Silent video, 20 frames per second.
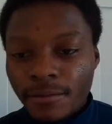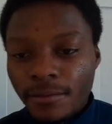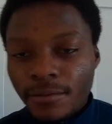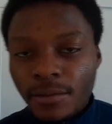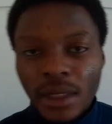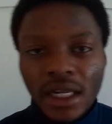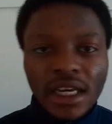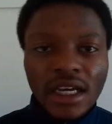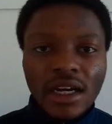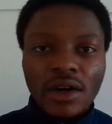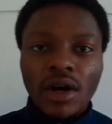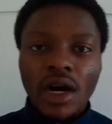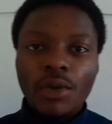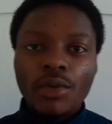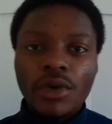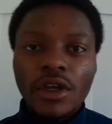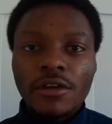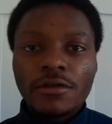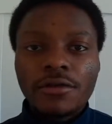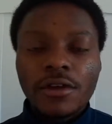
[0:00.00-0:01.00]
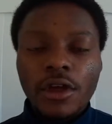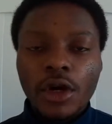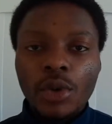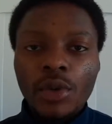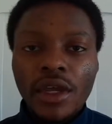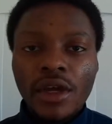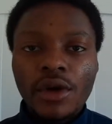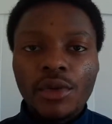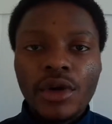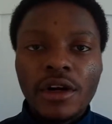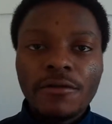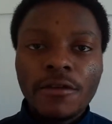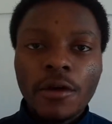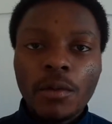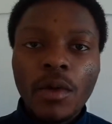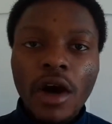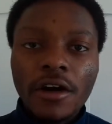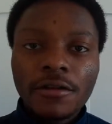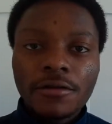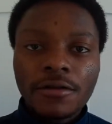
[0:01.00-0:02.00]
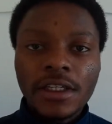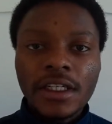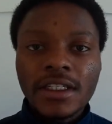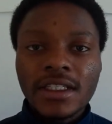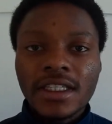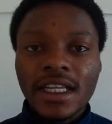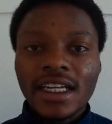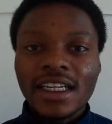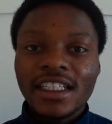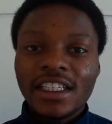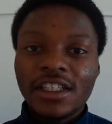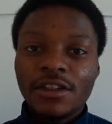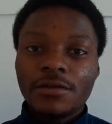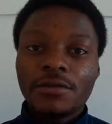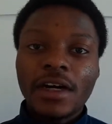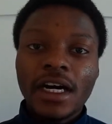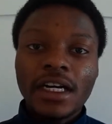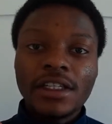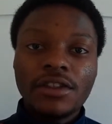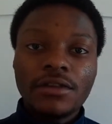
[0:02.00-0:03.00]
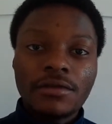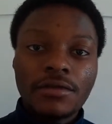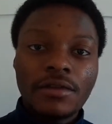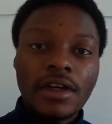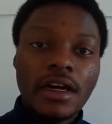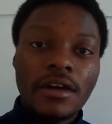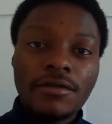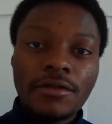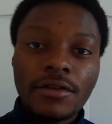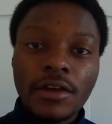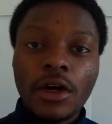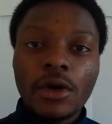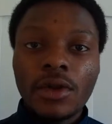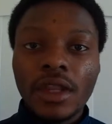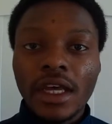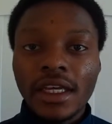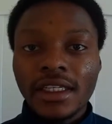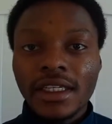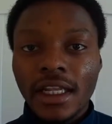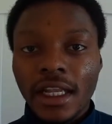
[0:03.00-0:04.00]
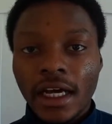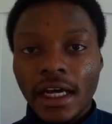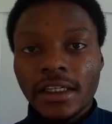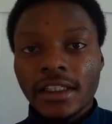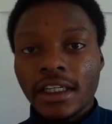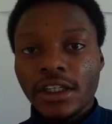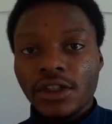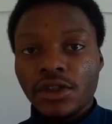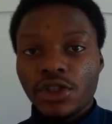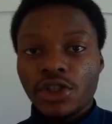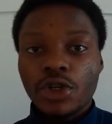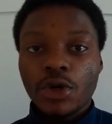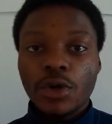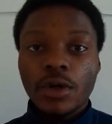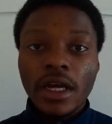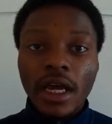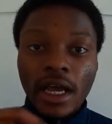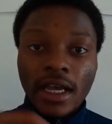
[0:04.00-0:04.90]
play around with your flow, with your rhythm while freestyling, you find a flow that you like, that you enjoy,